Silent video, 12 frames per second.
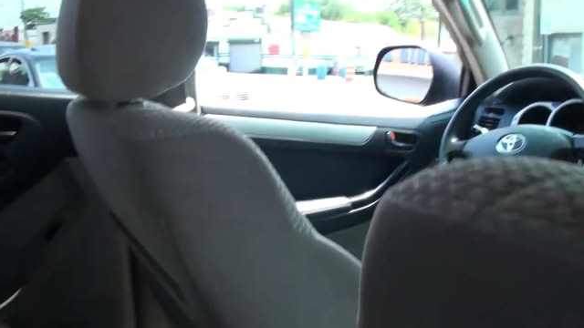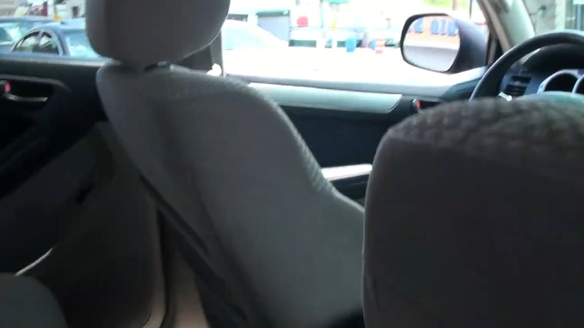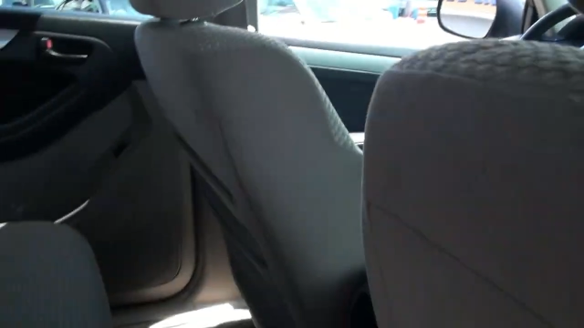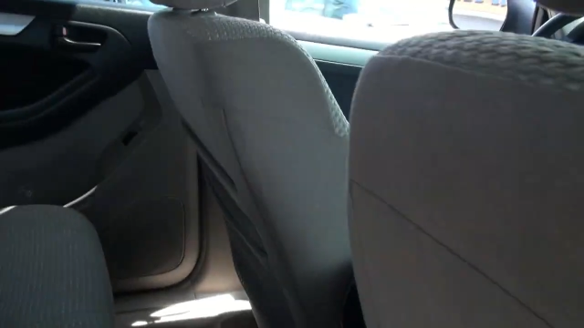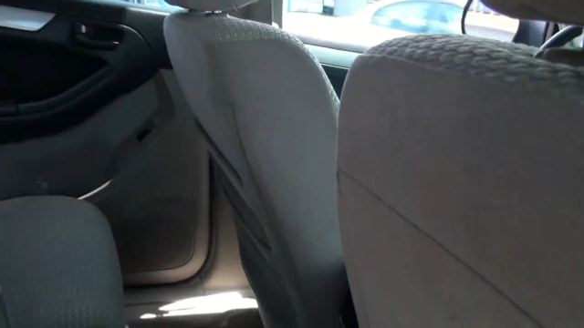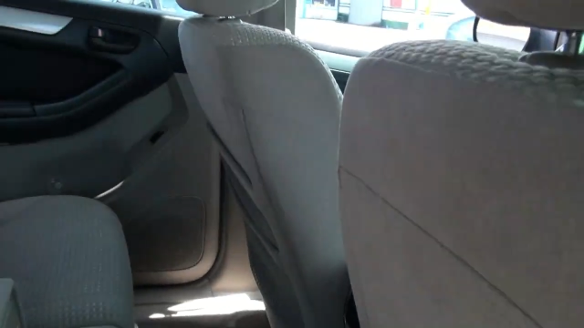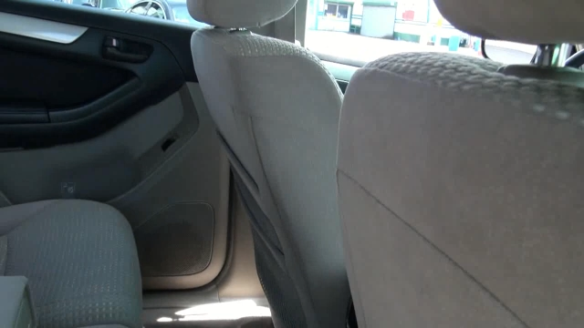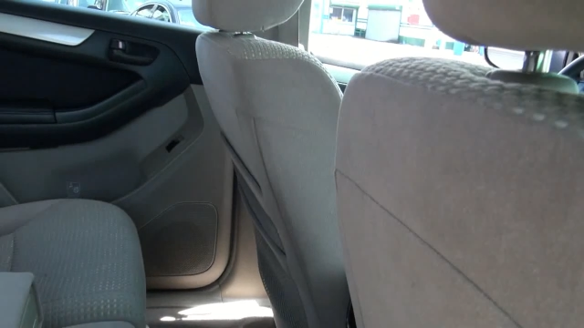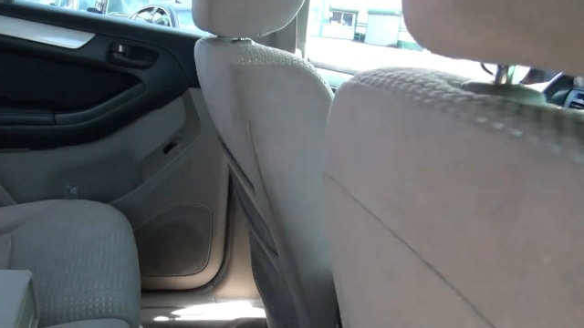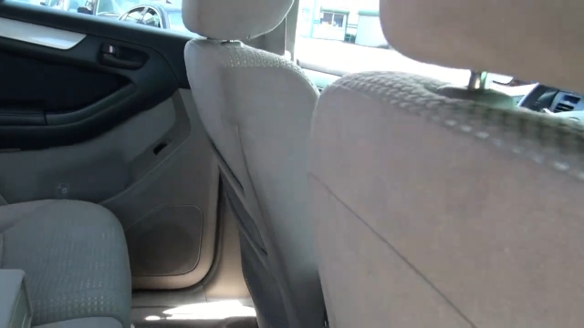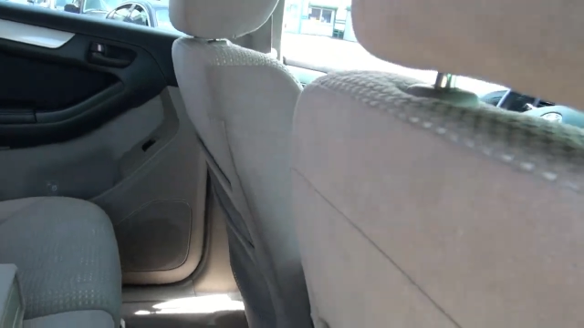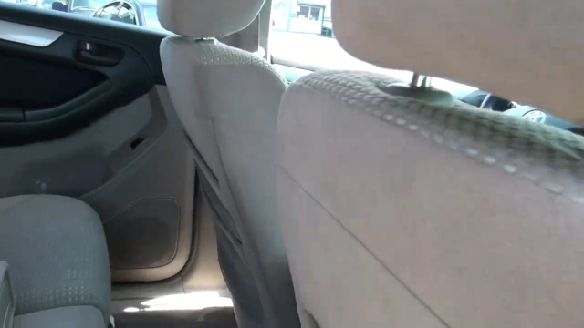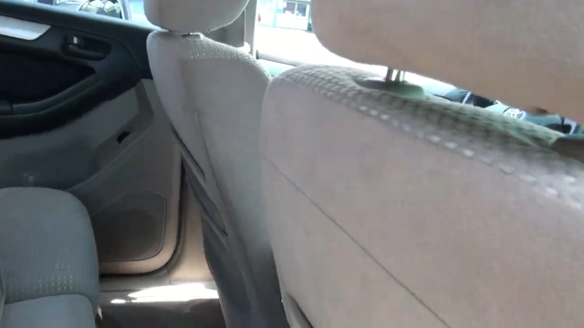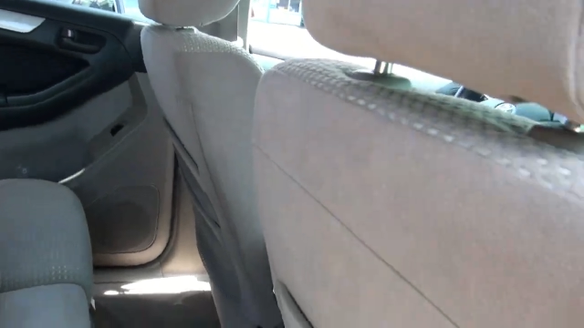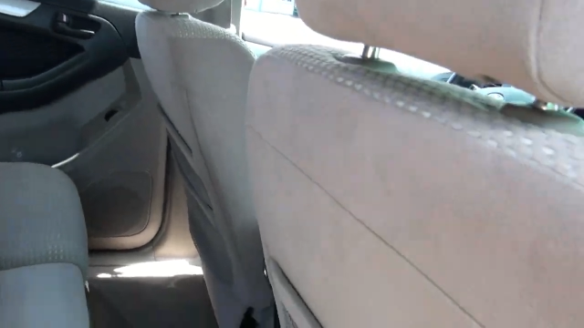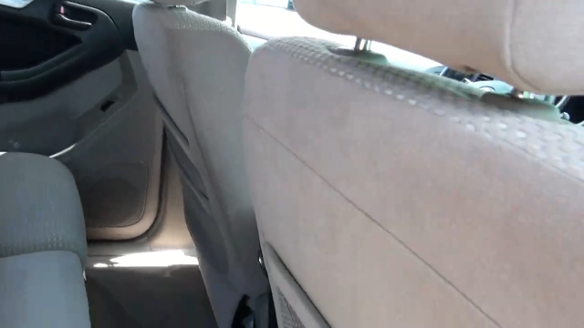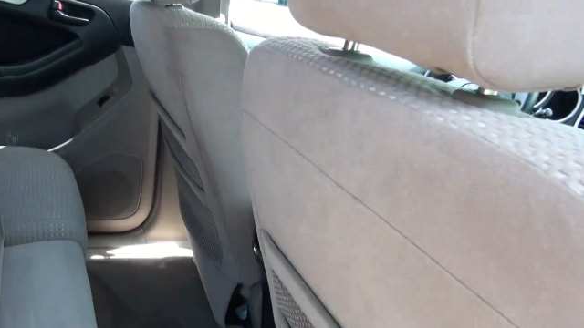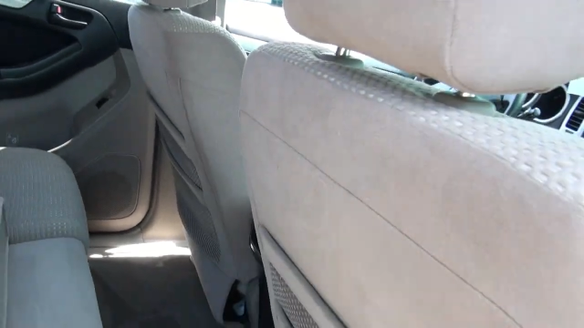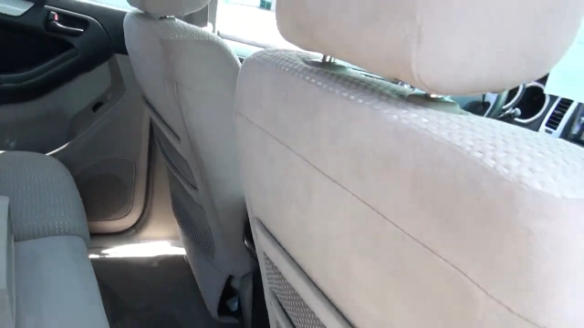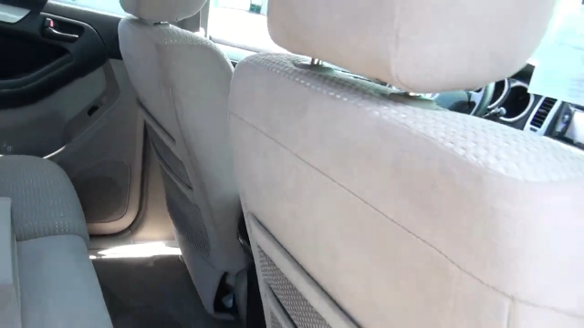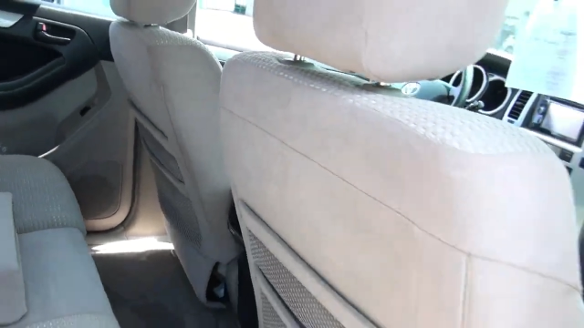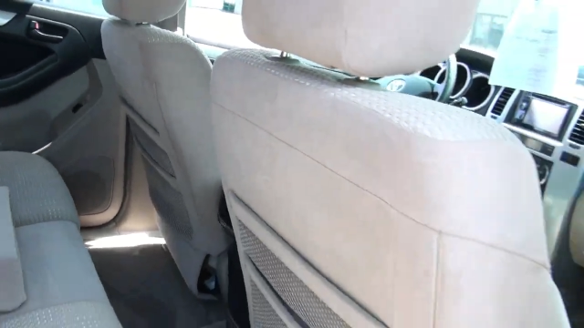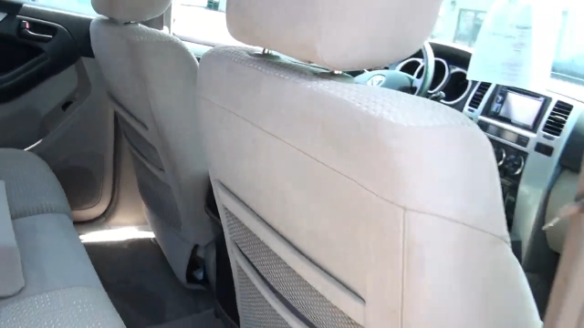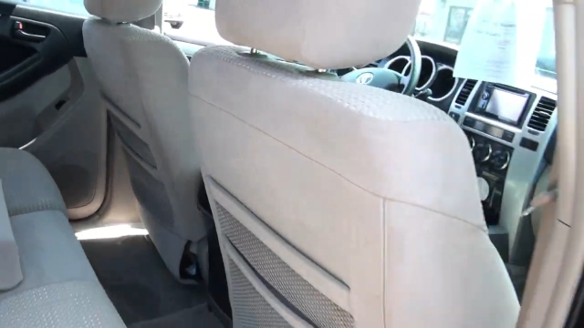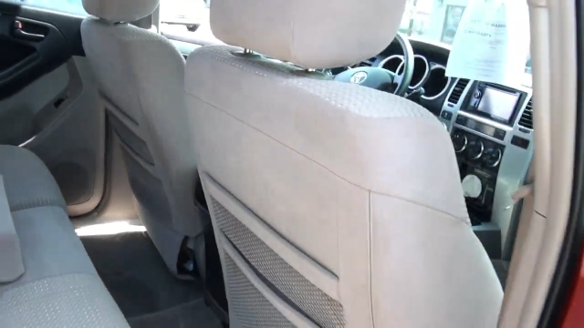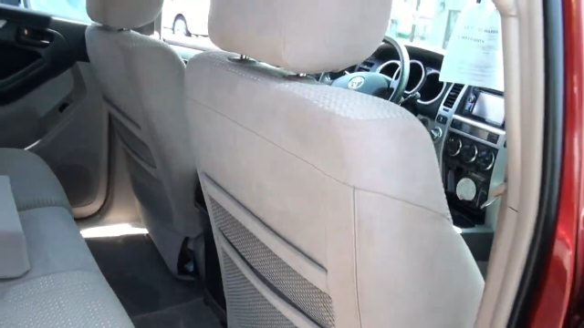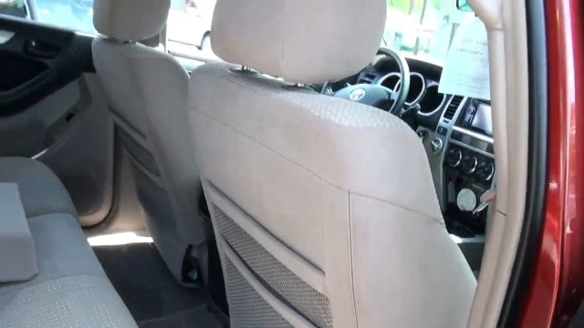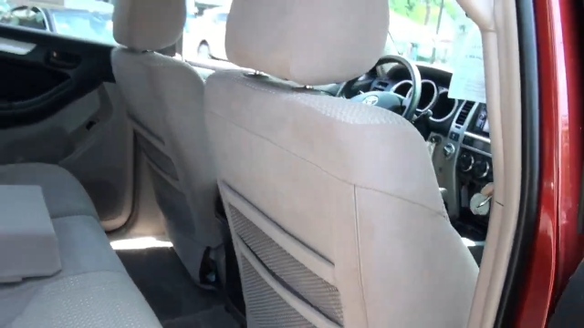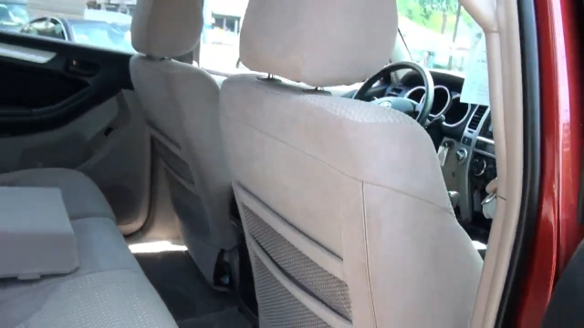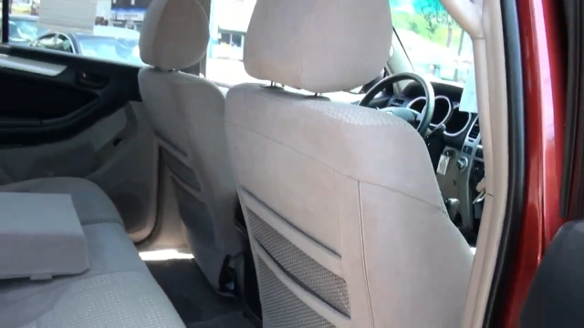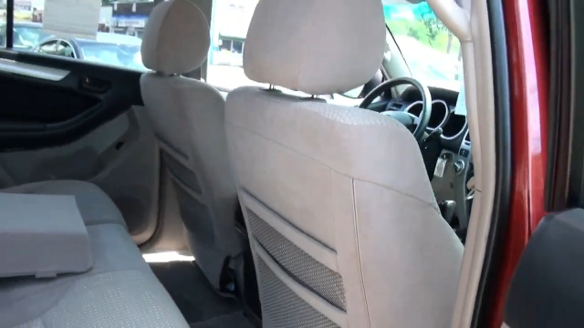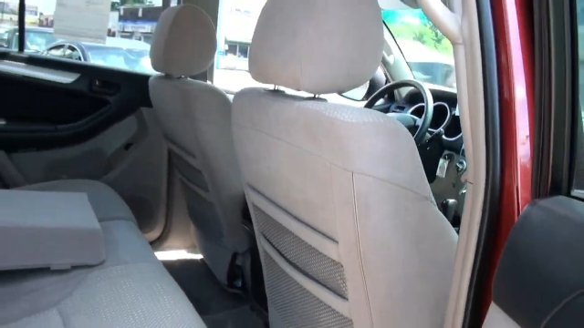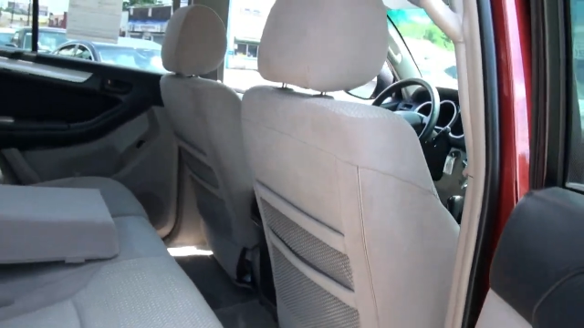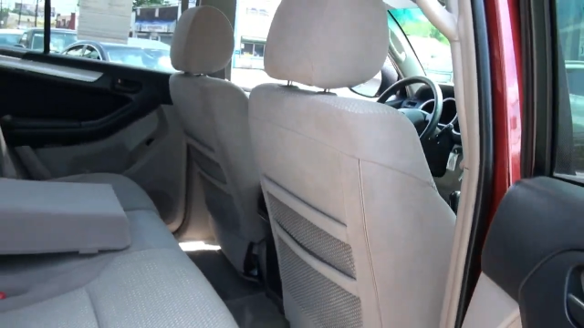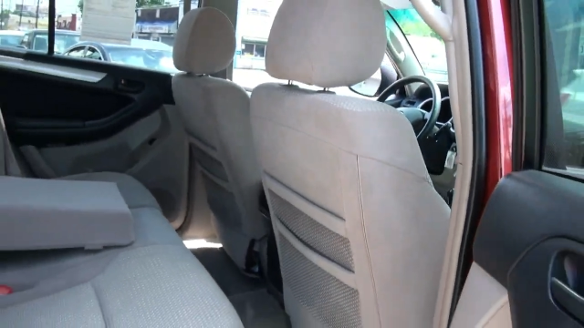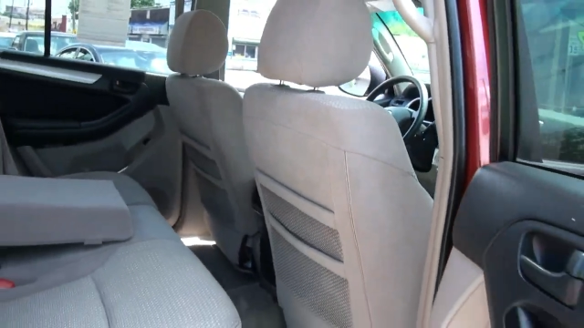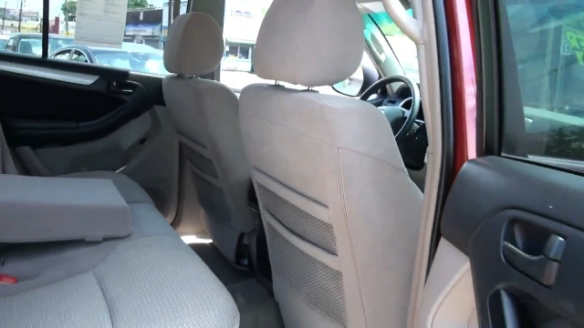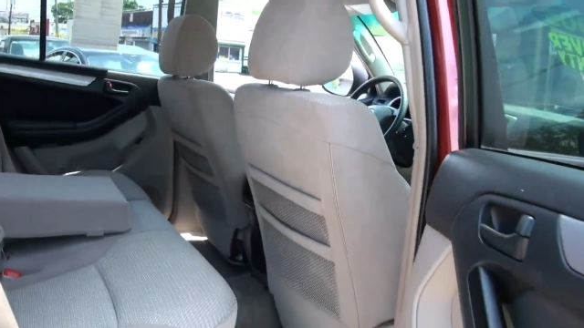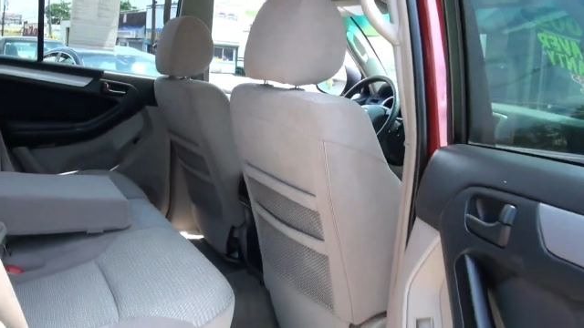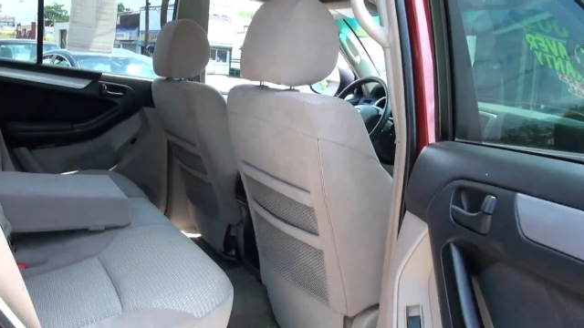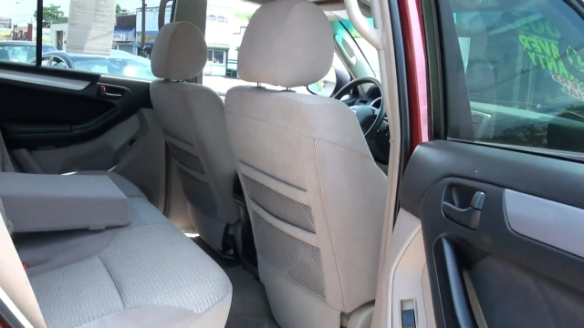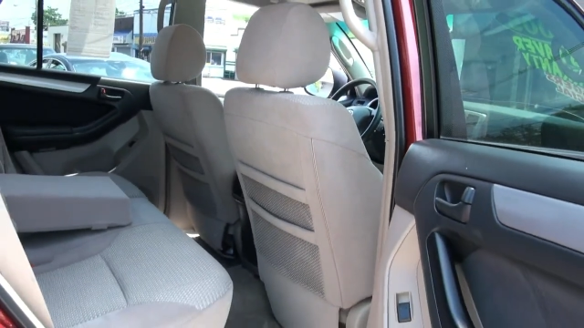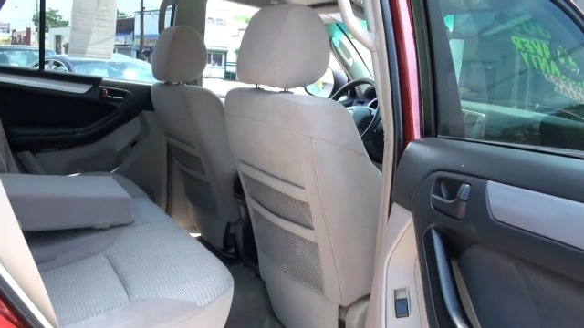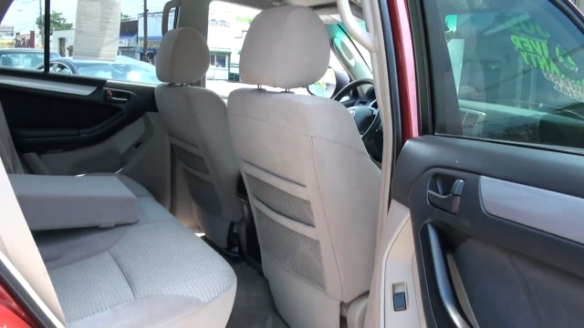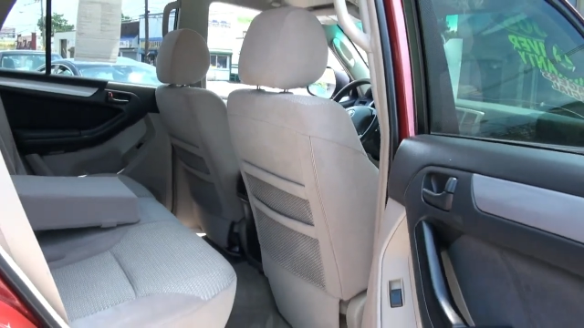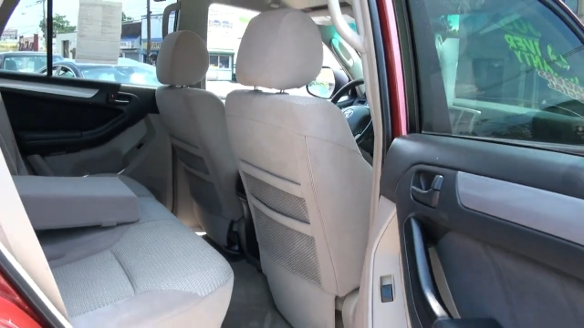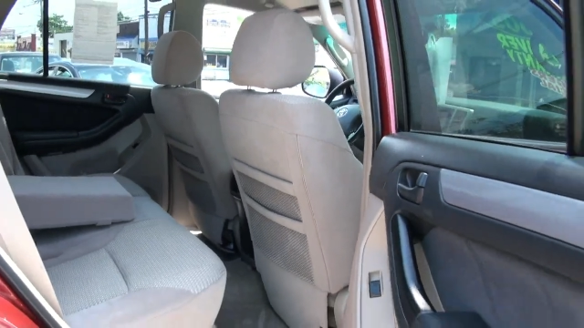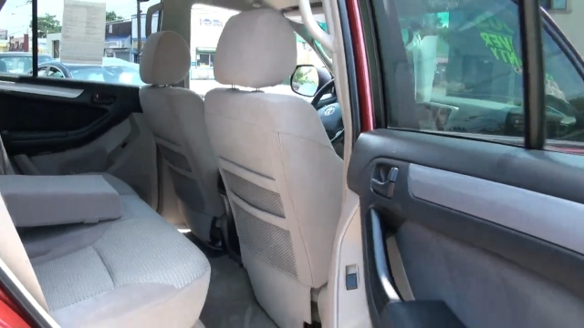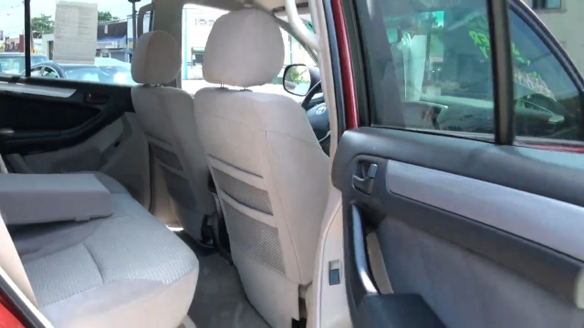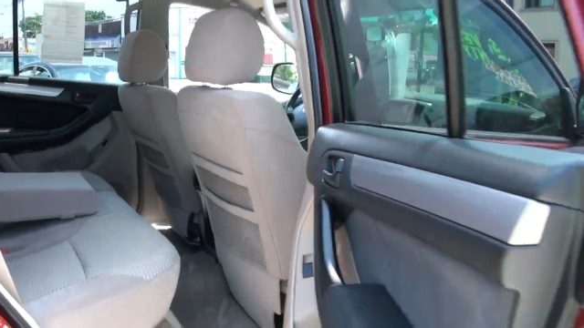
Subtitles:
Nobody's mouth can be seen.